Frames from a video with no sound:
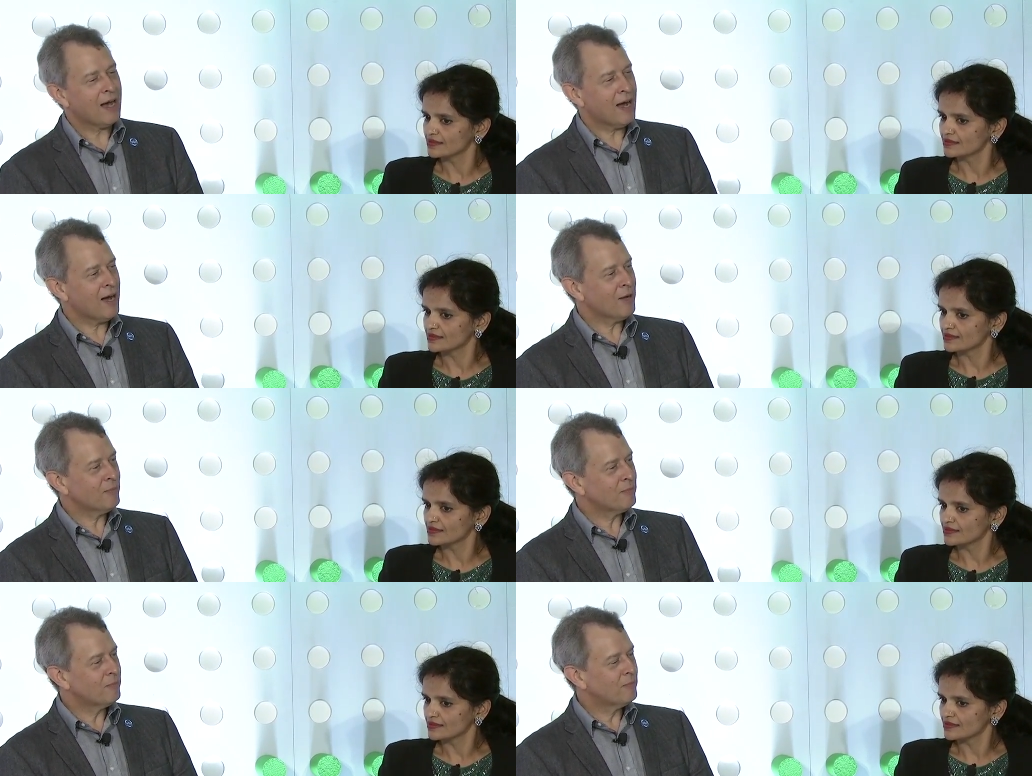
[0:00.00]

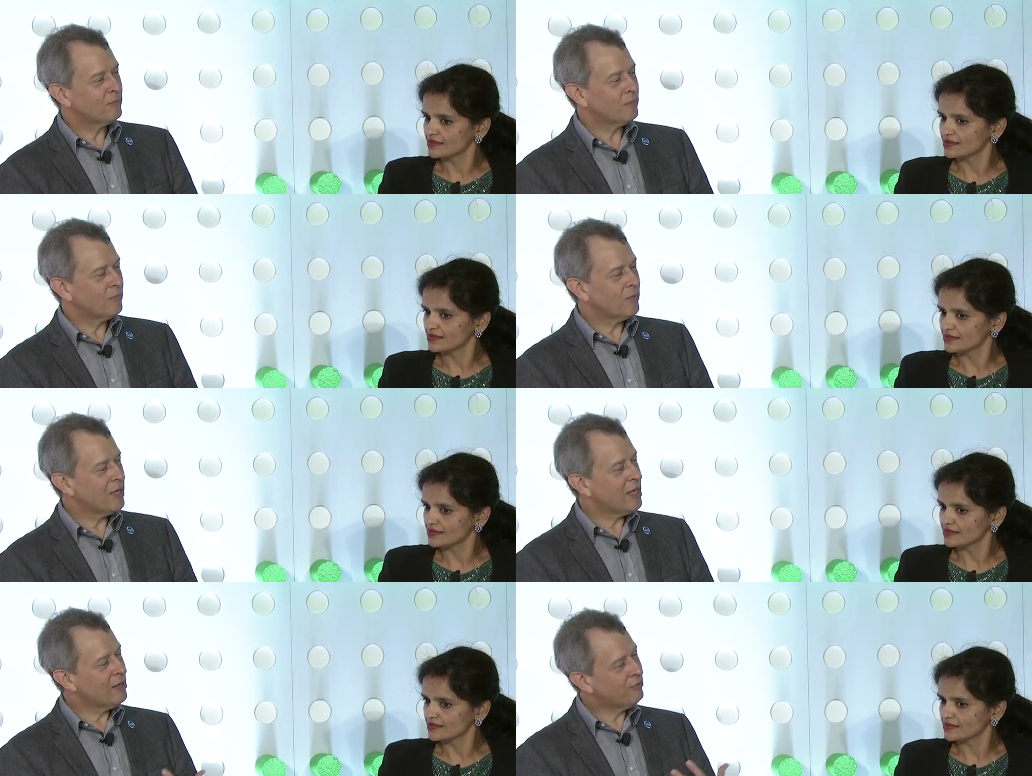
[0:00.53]
Speaker 1: Uh,
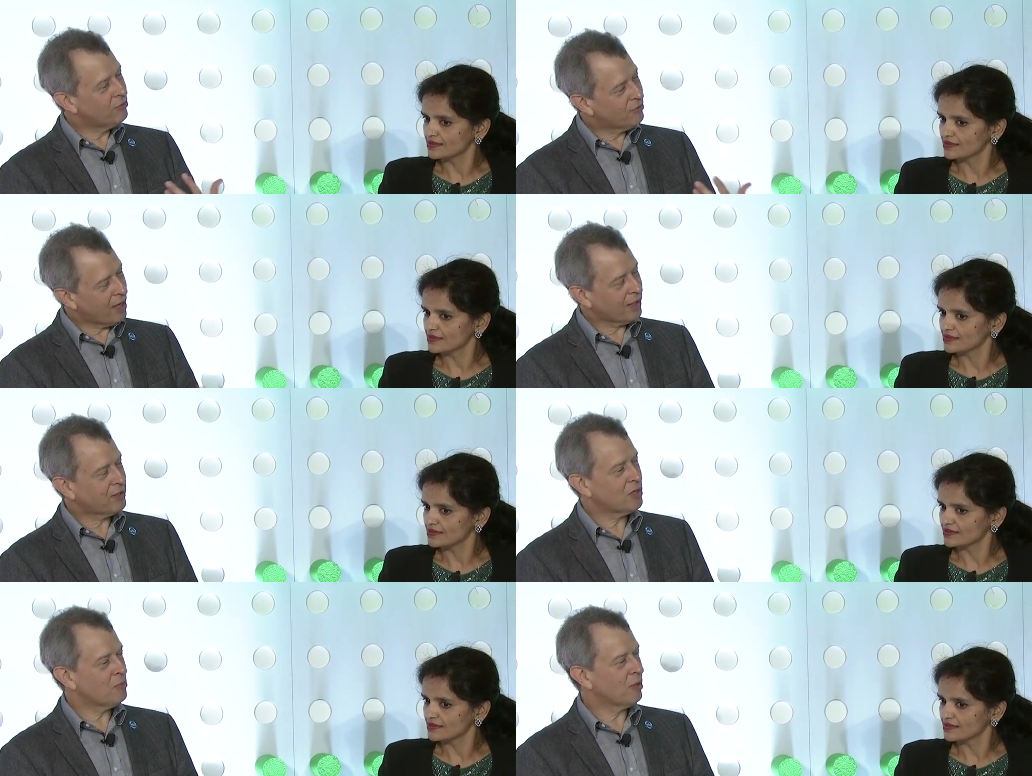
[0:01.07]
if you've
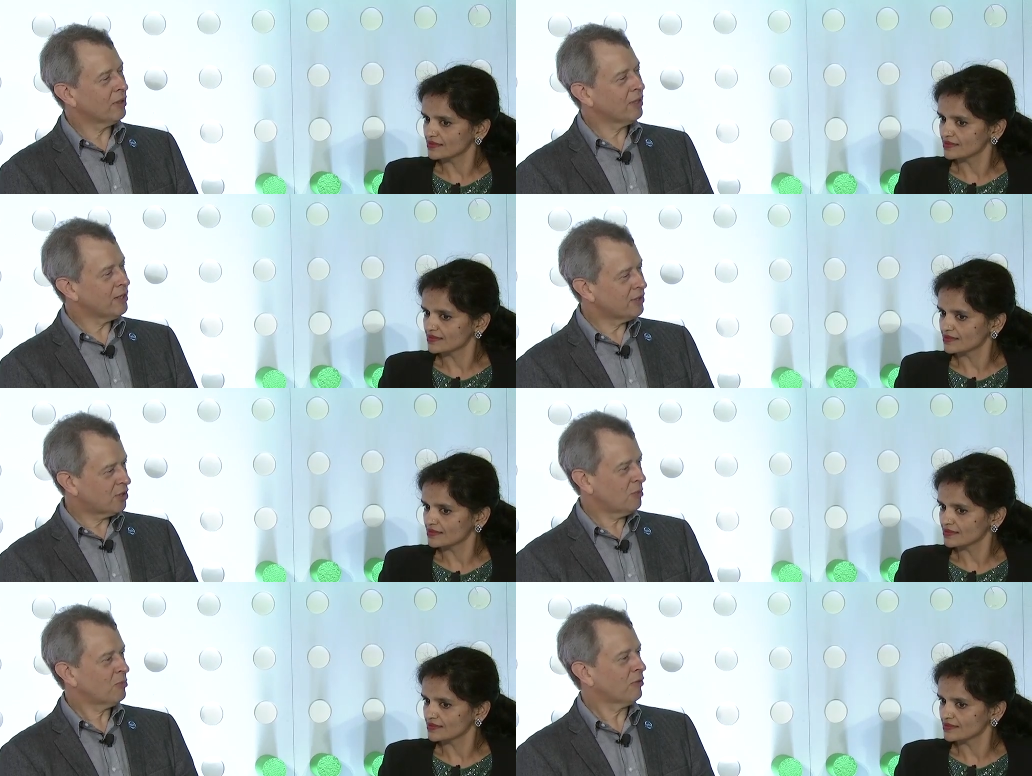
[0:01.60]
got the ability
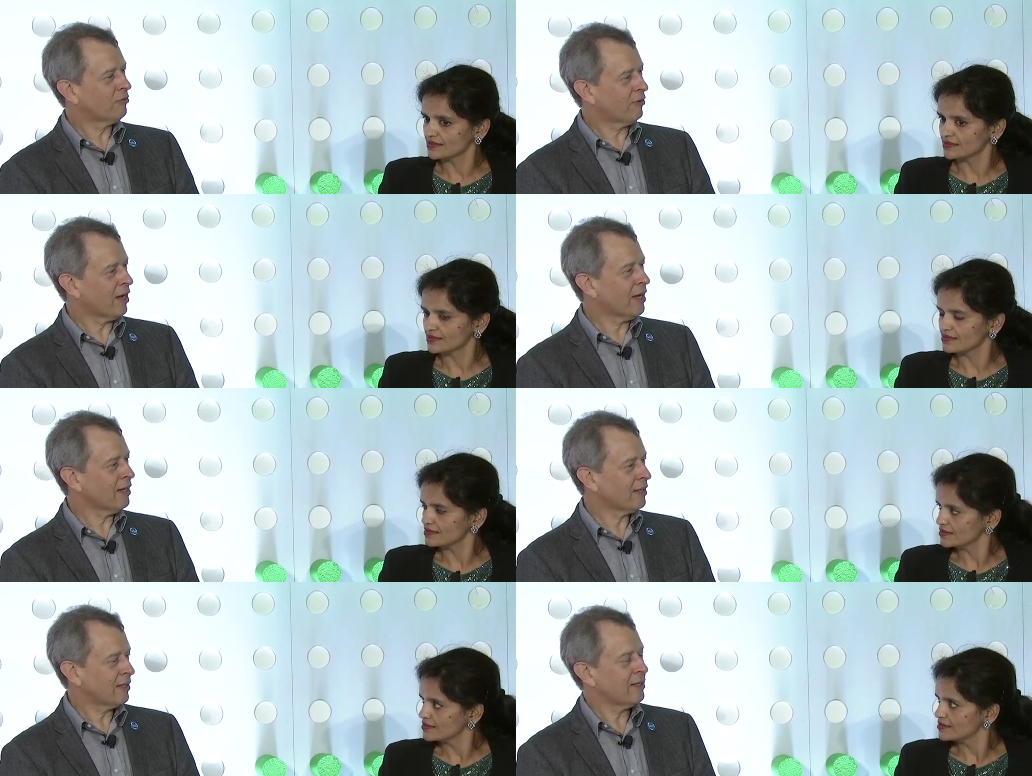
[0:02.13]
to simplify
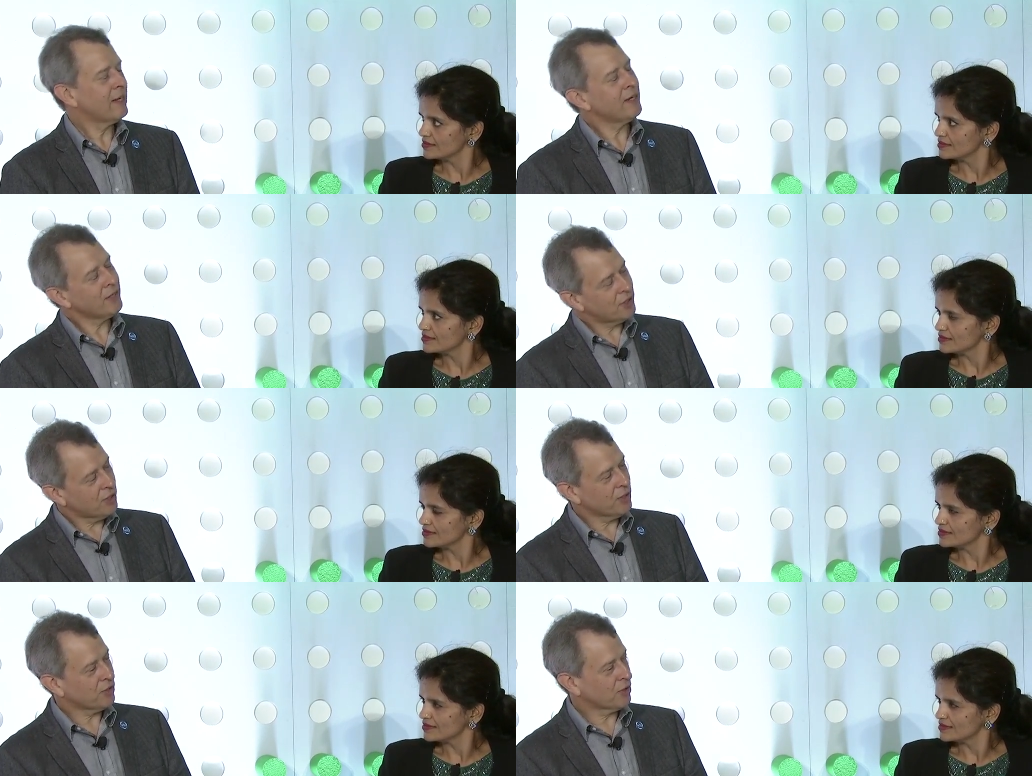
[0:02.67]
it, and, and
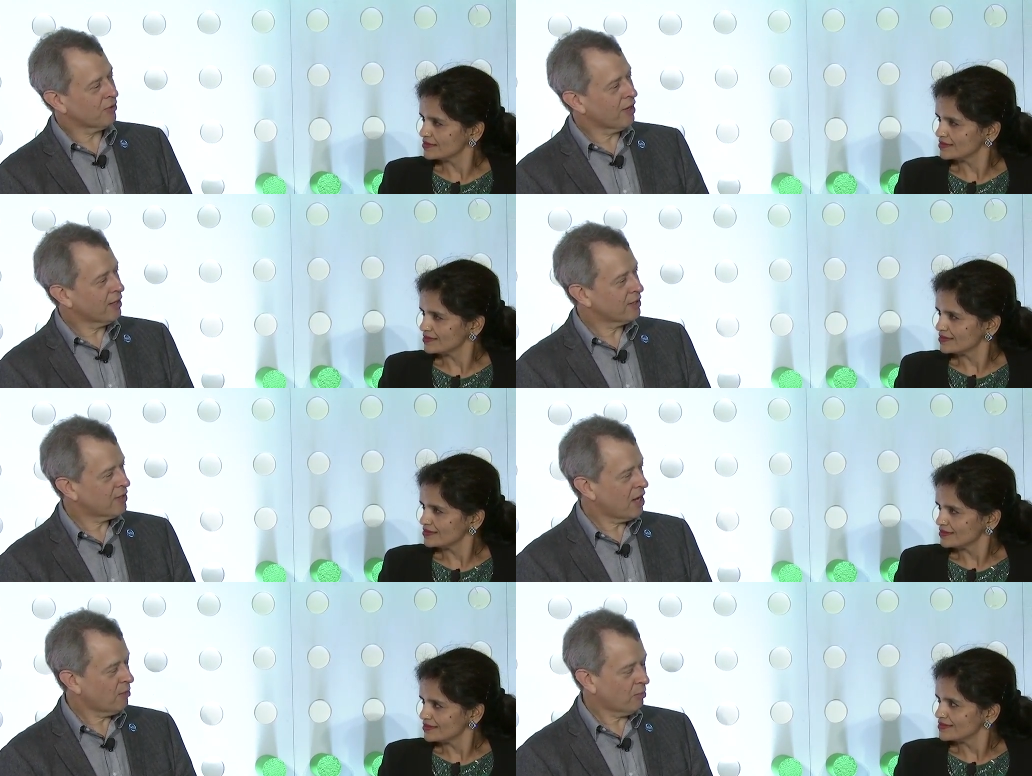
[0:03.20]
Istio is a great
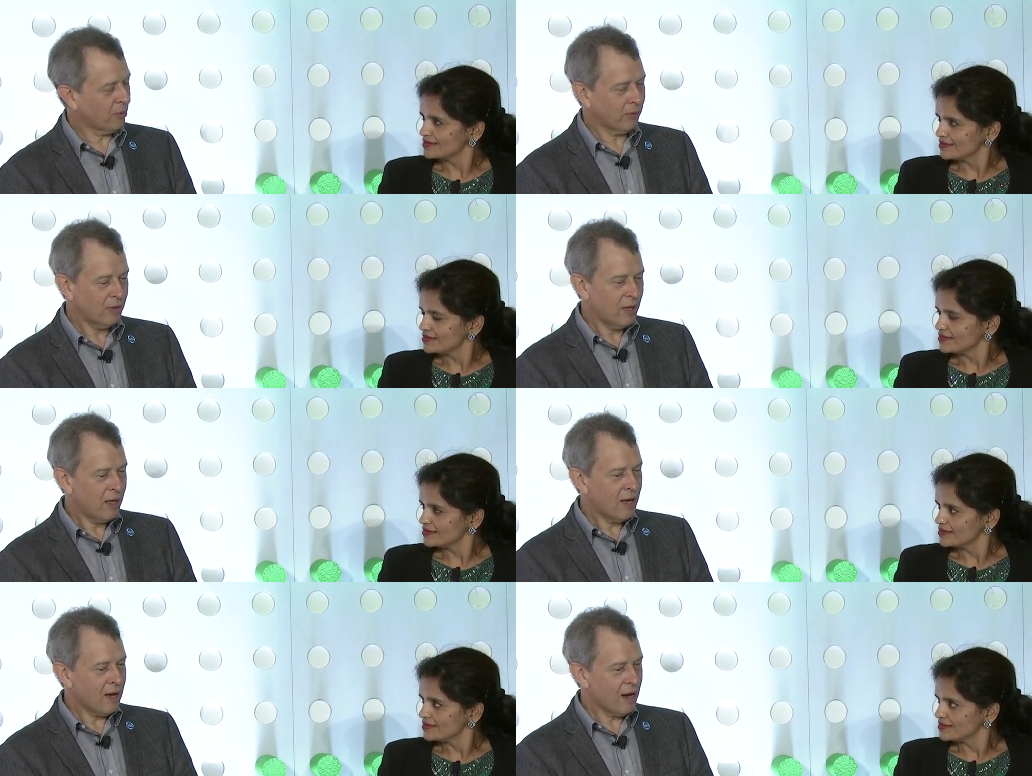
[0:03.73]
example,
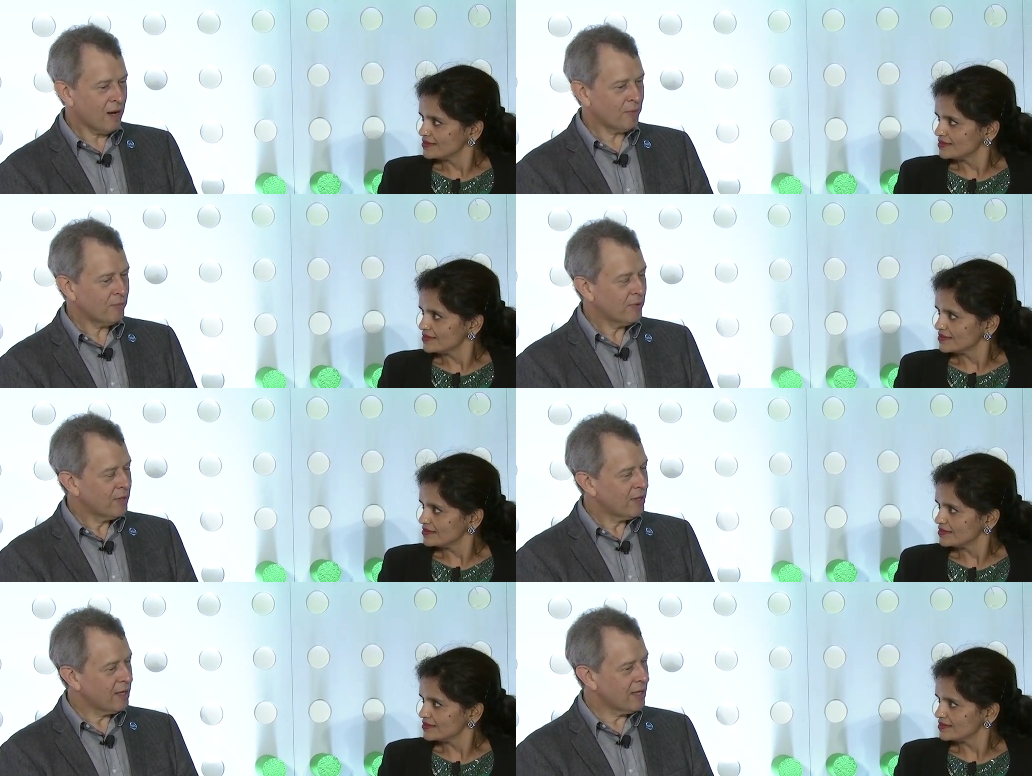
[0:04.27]
uh,
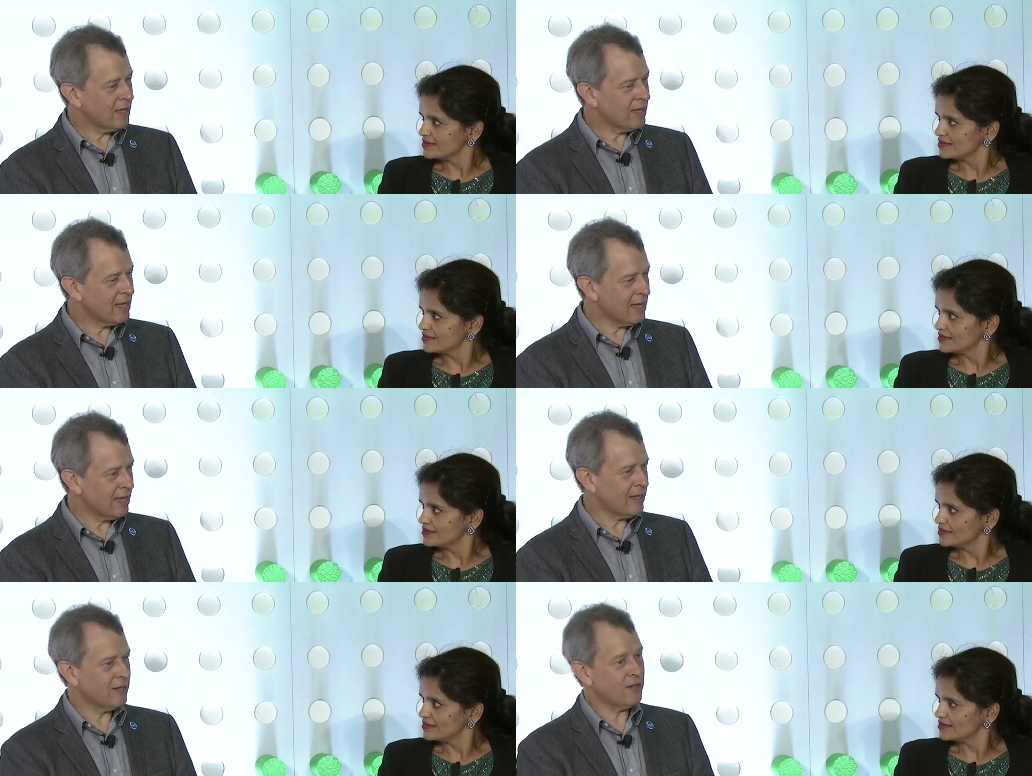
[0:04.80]
it,
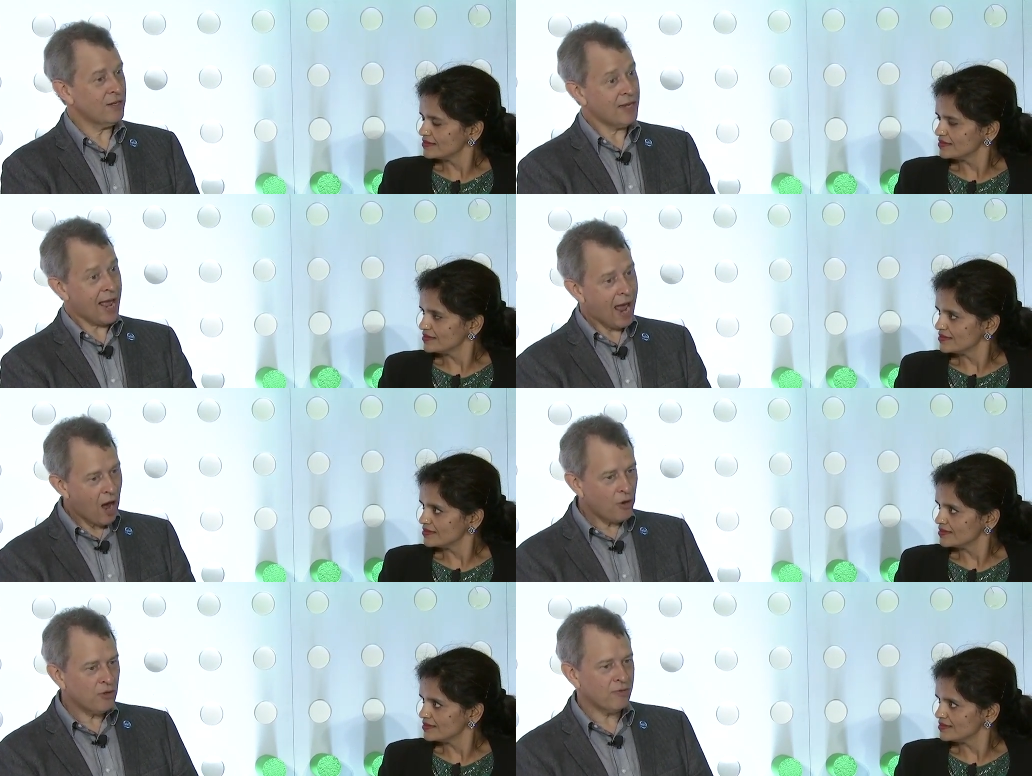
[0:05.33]

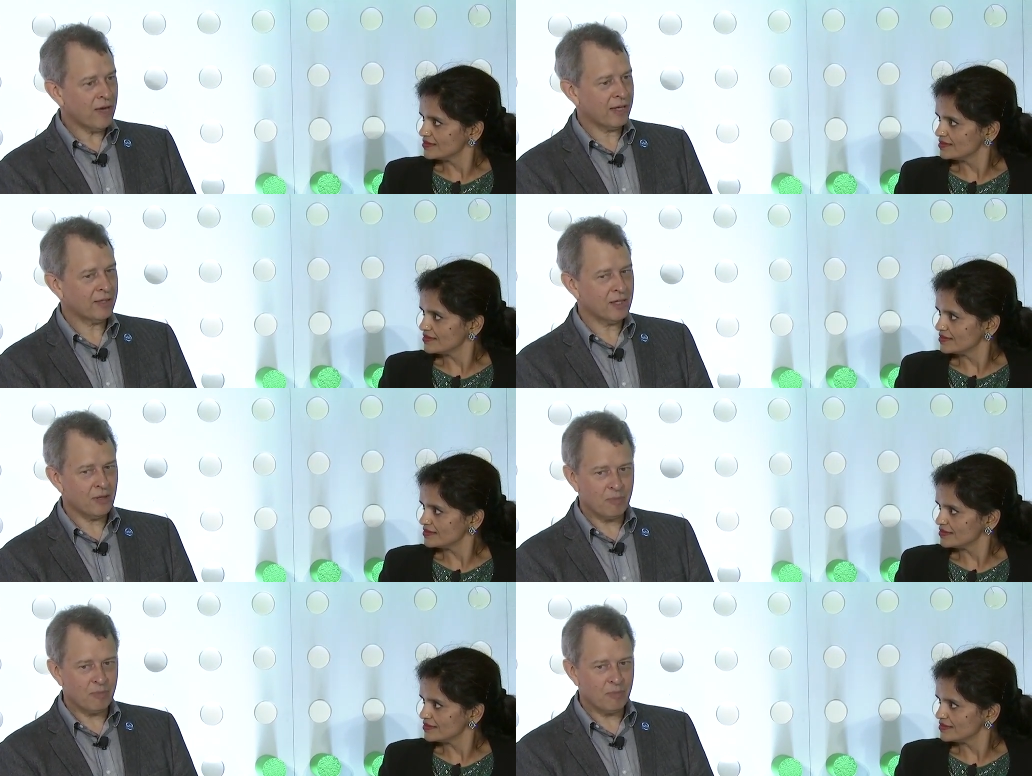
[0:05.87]
now you've got the